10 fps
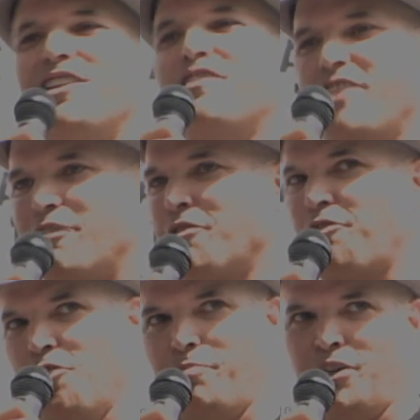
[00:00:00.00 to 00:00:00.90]

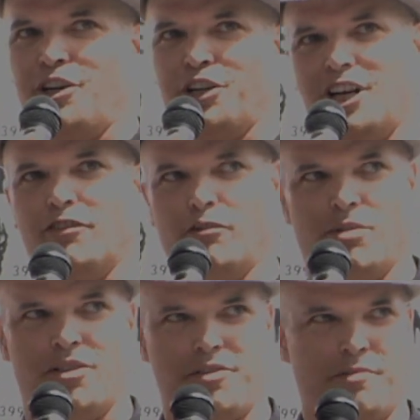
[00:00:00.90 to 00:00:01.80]
Secrets don't belong to
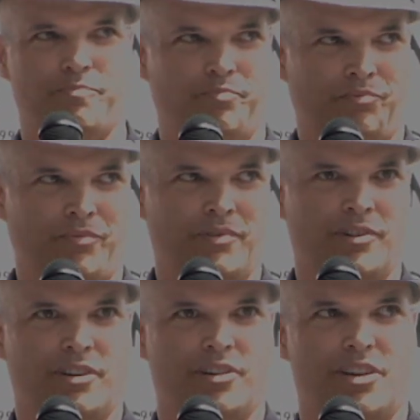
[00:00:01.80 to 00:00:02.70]
governments.
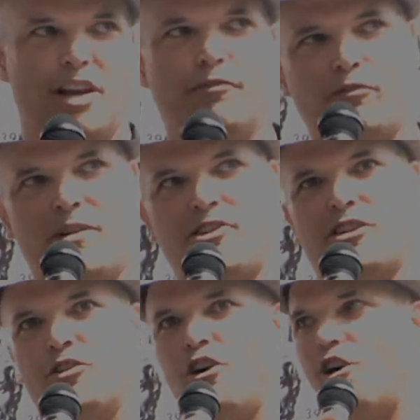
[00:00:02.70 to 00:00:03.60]

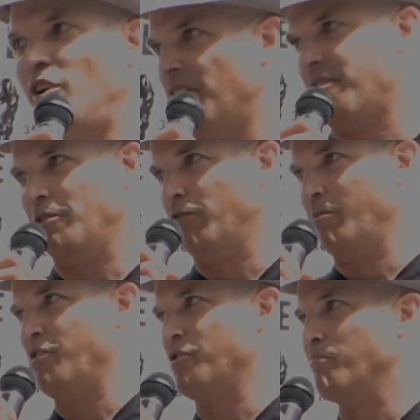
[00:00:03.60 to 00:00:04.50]
Information, all this
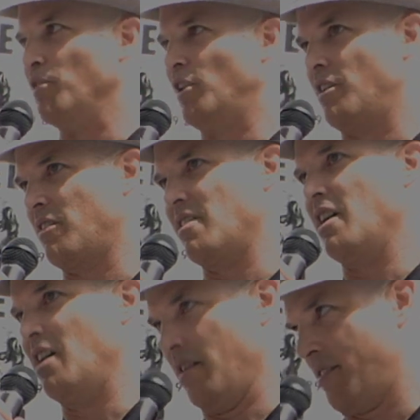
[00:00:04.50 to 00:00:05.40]
information, belongs to
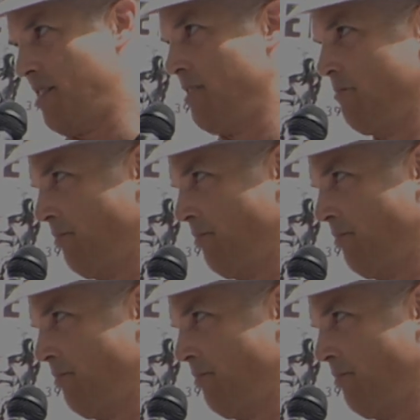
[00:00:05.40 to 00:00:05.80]
us.